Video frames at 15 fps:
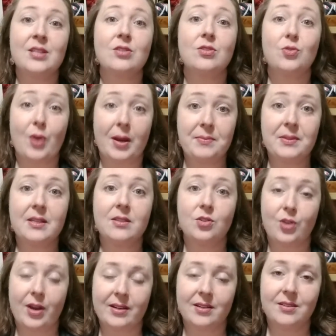stripes and
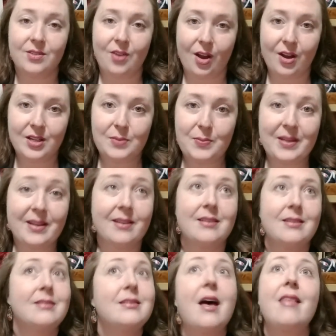stranded socks
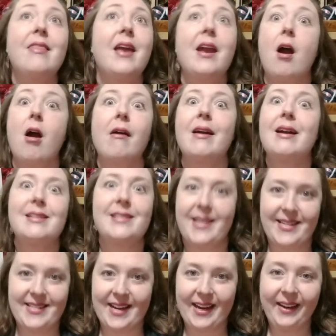because they are
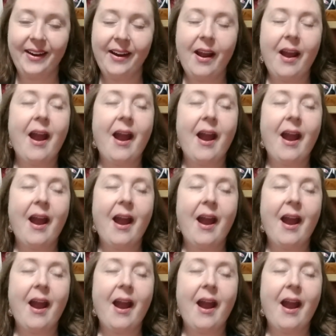addicting.